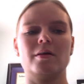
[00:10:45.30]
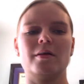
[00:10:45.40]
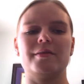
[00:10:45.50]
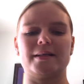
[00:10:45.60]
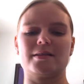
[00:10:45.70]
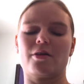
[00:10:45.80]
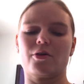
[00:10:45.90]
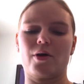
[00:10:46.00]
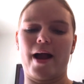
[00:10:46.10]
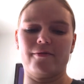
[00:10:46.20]
that's
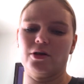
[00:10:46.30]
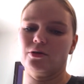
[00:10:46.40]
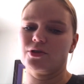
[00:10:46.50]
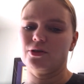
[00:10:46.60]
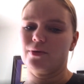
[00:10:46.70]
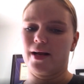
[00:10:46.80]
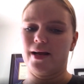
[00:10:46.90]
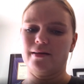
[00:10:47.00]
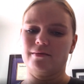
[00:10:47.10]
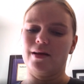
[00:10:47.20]
another avenue too that
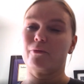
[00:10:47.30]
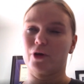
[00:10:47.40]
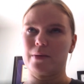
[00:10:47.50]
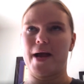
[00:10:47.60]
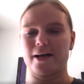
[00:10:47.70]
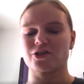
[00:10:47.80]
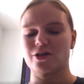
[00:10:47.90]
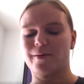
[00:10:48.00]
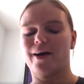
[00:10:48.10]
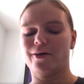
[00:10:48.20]
I am really passionate
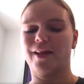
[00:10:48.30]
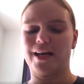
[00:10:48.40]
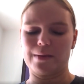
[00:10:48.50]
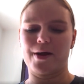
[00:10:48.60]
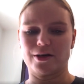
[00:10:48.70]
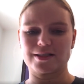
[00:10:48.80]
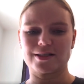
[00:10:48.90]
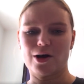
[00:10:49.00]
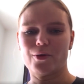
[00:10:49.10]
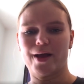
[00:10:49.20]
about, and letting parents
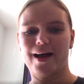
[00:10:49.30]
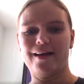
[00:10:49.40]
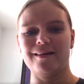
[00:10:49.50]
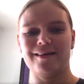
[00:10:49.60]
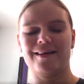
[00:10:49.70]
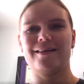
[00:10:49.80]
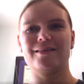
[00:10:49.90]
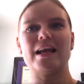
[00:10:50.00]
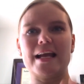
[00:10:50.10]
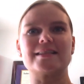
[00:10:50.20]
know that
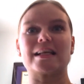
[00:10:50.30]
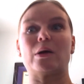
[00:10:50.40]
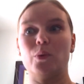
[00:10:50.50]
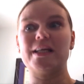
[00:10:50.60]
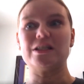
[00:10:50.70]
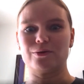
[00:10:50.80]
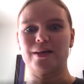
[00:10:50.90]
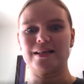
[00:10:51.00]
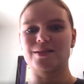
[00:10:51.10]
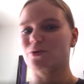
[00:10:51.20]
it's like, we can do
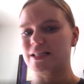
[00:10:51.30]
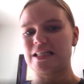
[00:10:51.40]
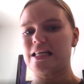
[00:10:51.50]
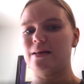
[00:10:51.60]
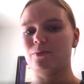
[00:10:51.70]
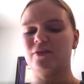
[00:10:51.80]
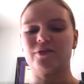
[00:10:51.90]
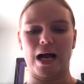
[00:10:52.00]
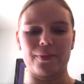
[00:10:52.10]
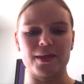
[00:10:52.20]
this. We're a team. We've
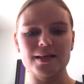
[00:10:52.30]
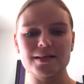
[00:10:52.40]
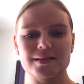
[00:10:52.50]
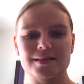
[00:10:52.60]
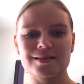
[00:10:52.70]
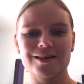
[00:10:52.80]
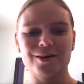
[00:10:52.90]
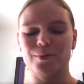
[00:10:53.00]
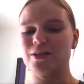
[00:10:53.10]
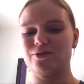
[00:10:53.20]
got this.
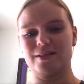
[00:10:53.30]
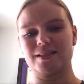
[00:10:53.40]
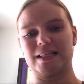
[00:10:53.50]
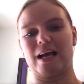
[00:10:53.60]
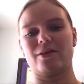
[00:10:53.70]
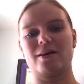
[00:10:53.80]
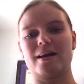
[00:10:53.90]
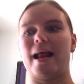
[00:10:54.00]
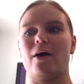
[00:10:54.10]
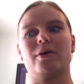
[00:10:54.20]
We can do this together.
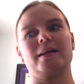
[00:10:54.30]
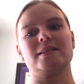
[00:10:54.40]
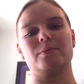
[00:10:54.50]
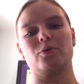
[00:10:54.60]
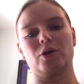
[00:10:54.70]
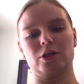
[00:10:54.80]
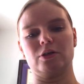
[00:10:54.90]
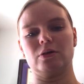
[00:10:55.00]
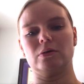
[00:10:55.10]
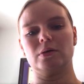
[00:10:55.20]
And how can I support
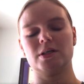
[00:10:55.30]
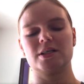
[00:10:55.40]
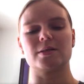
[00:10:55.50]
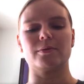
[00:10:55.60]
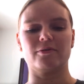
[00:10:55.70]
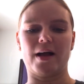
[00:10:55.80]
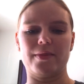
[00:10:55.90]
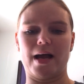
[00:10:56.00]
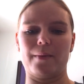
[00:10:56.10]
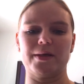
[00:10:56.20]
you to provide
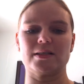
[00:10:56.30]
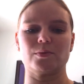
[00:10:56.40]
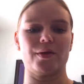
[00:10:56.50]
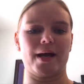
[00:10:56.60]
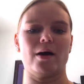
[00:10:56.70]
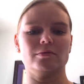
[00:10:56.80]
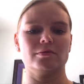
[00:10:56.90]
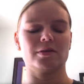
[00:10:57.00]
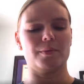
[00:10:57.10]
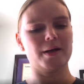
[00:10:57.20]
that? Because without
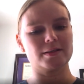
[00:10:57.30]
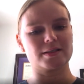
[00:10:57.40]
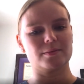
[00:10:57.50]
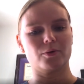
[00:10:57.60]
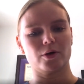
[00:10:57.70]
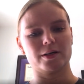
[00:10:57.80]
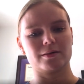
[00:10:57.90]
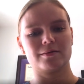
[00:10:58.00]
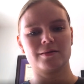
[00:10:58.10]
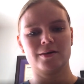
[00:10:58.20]
the parent support,
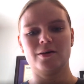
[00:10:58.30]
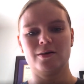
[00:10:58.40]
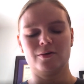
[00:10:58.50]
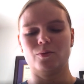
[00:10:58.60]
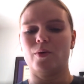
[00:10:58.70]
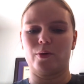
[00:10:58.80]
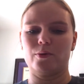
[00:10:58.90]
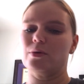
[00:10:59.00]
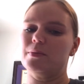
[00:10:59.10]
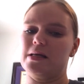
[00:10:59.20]
where would
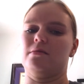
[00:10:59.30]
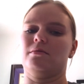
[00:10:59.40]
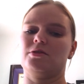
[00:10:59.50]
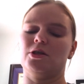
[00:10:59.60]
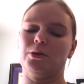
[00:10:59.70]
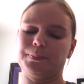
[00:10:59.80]
we be too?